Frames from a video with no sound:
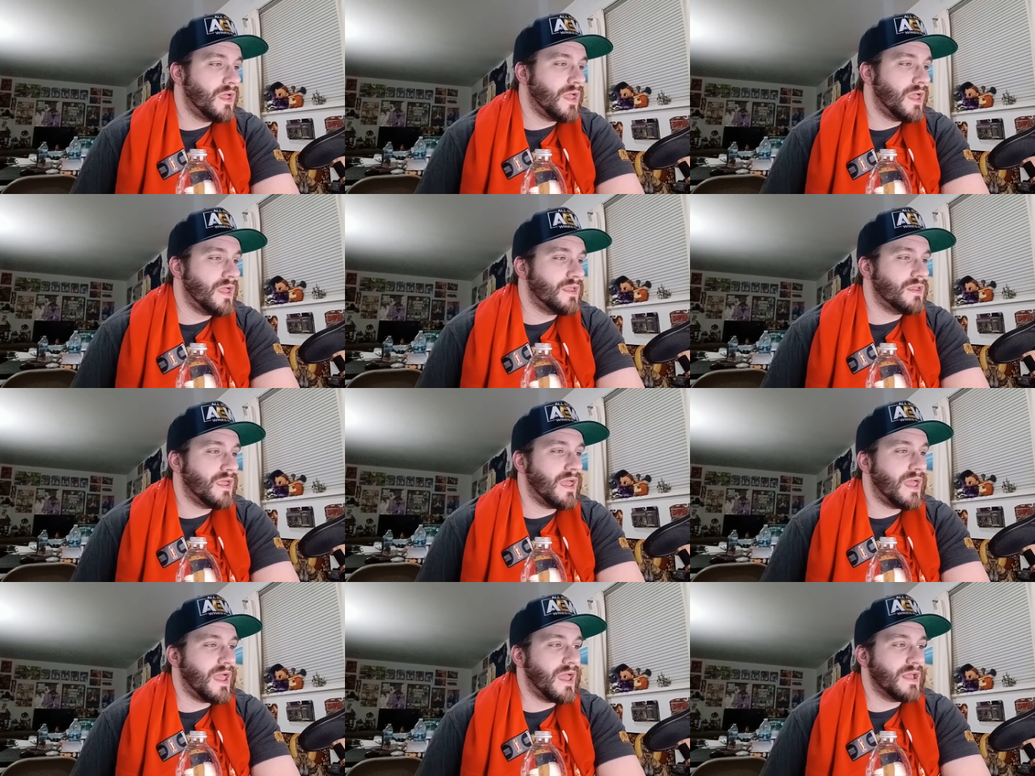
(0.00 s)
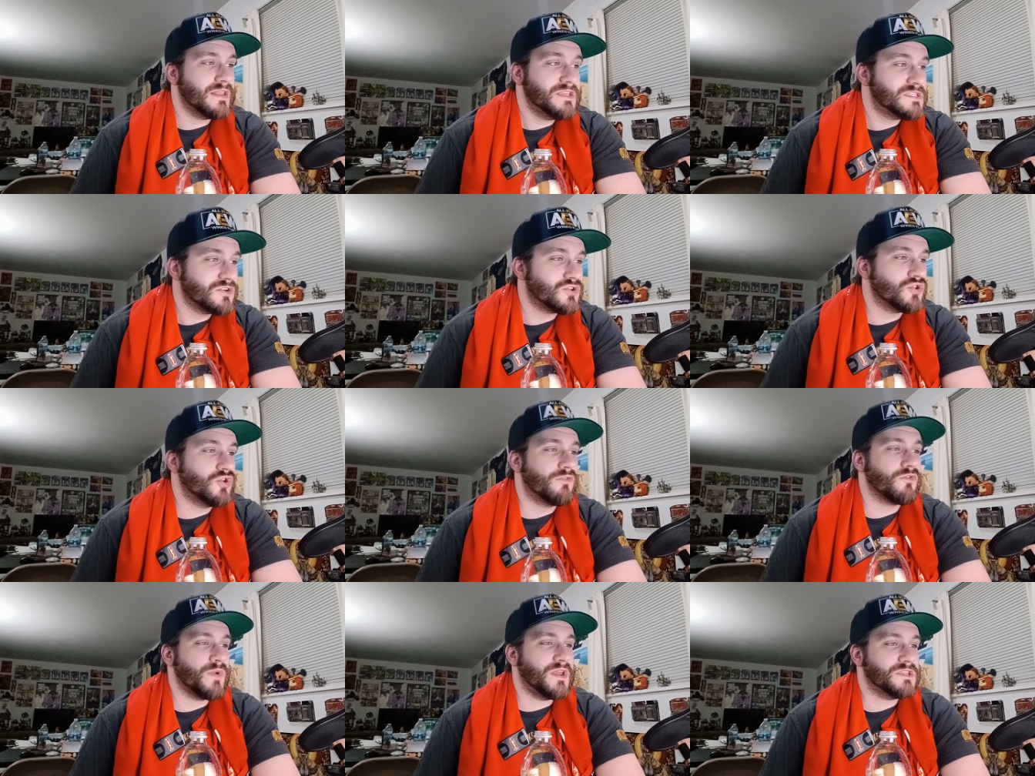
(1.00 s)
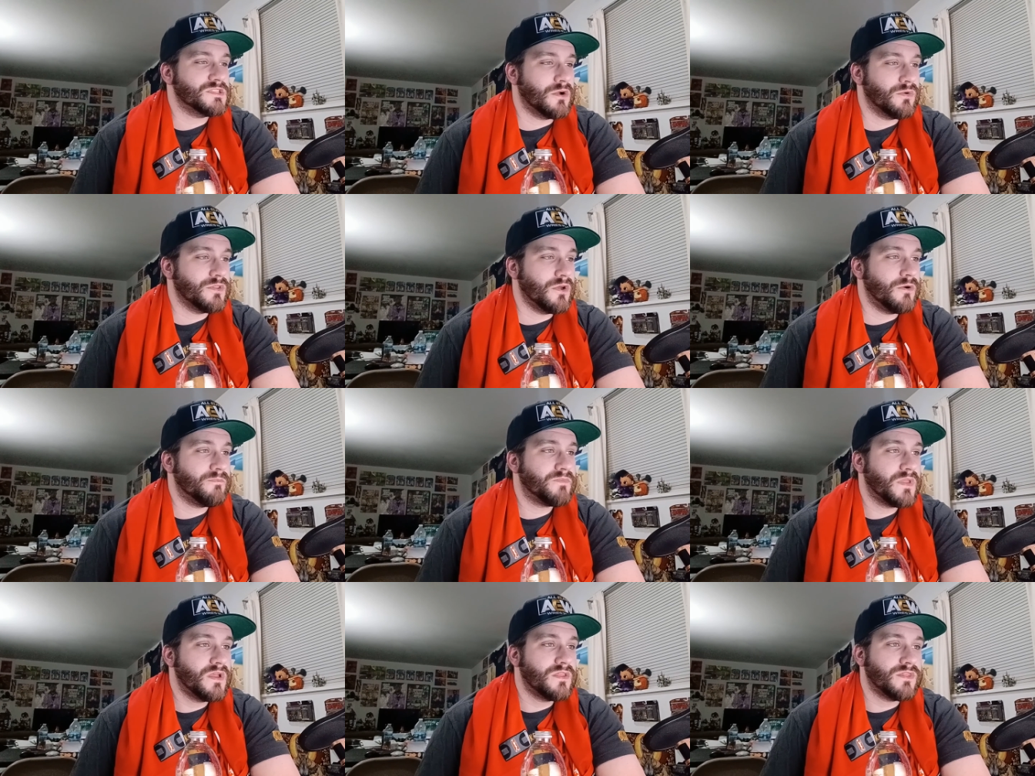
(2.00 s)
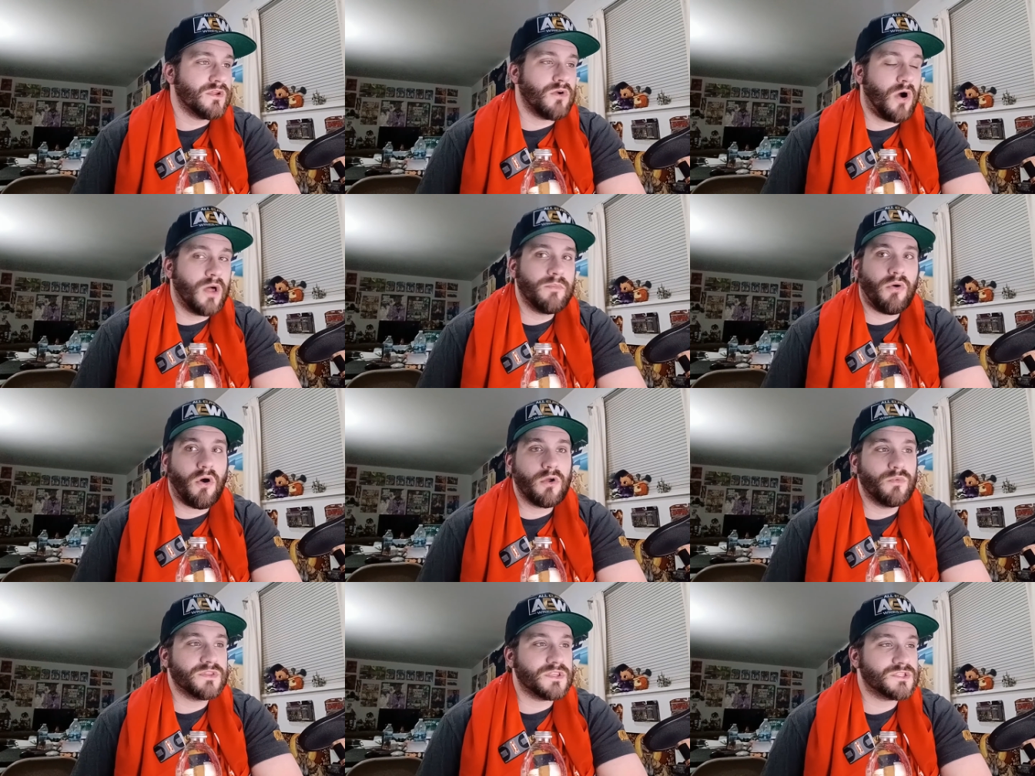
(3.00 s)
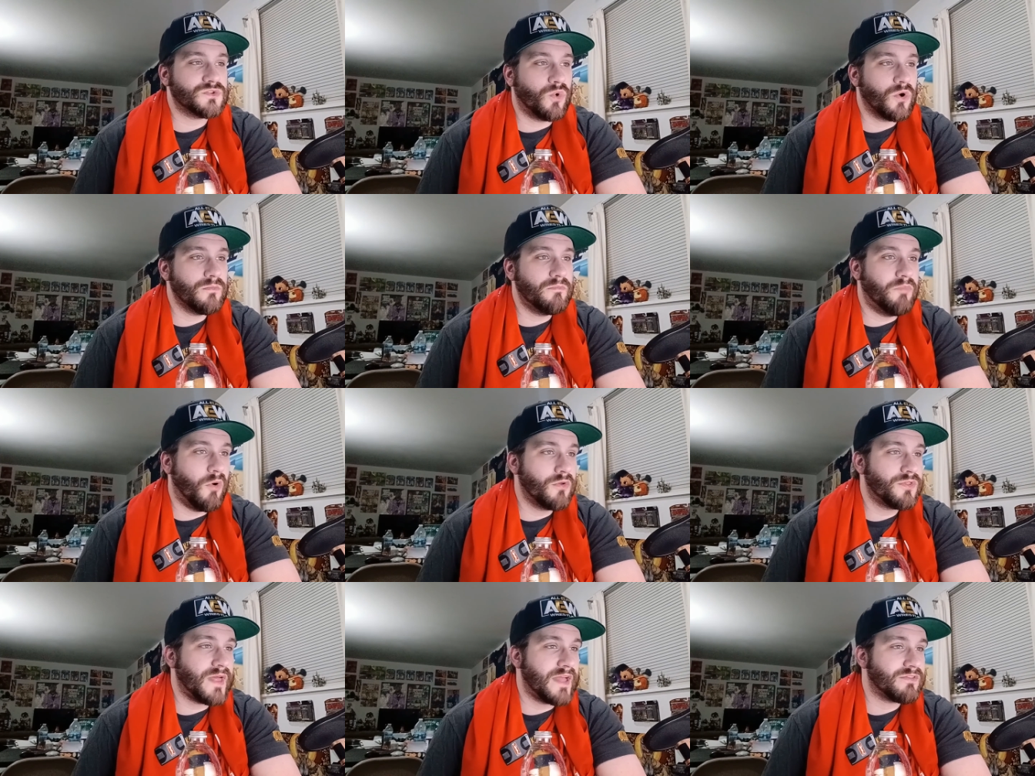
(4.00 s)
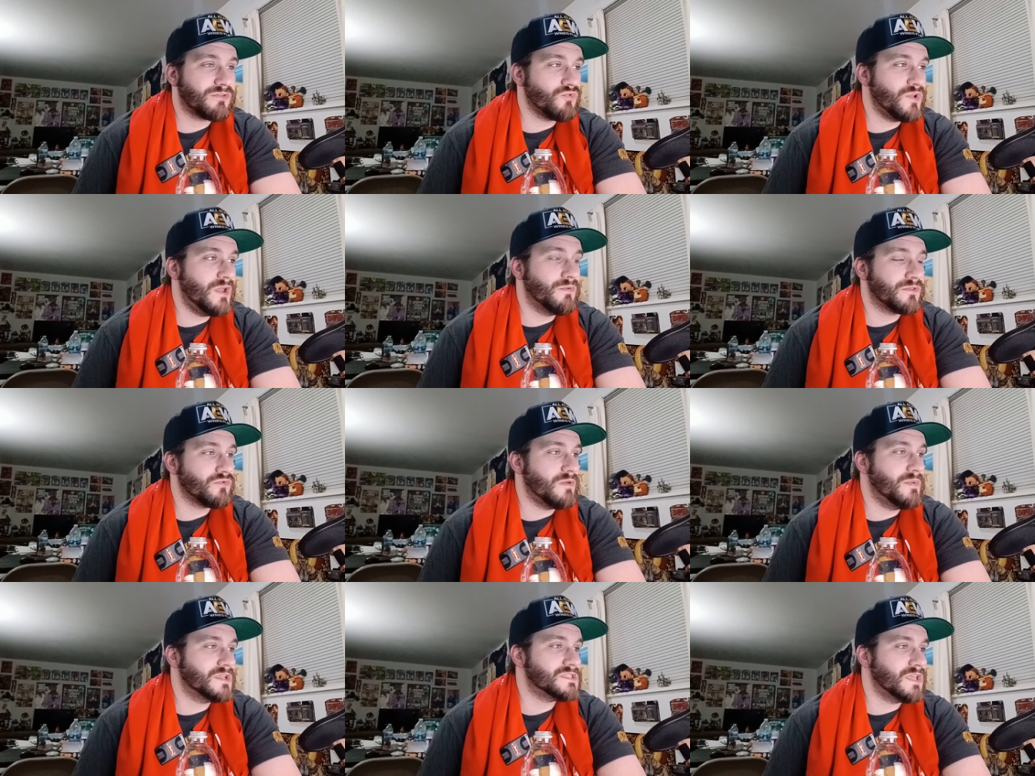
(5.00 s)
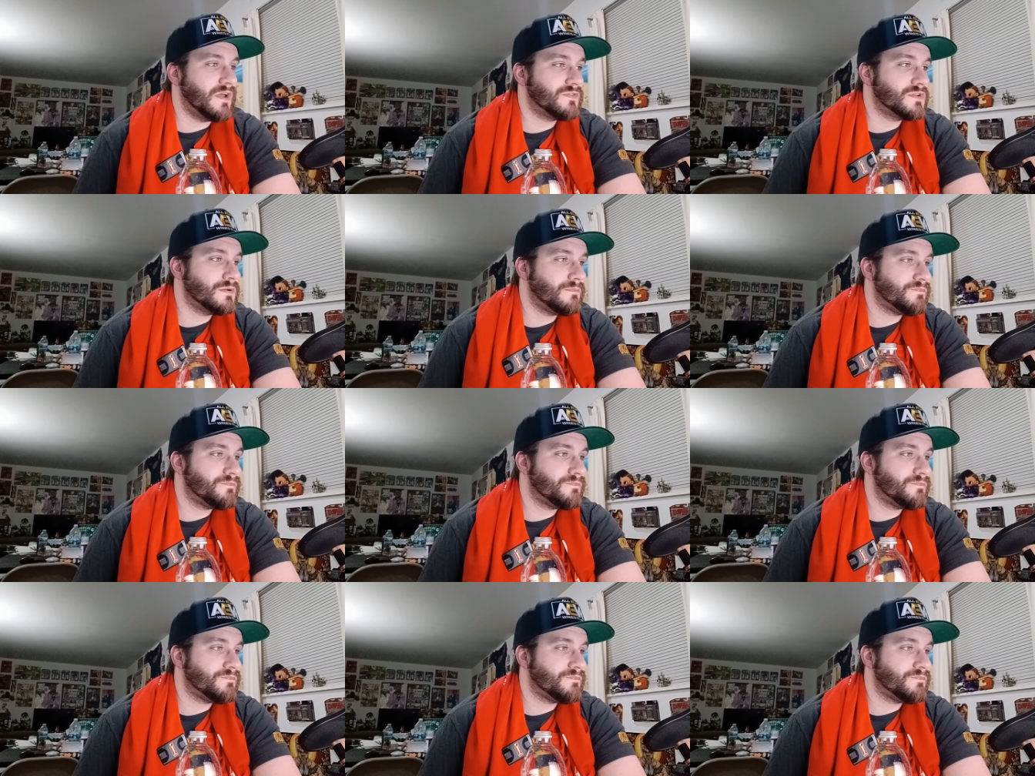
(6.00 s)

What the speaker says: And at least their turnover rate is lower, though. They're on par with the Storm, both at 3 with 3 minutes left.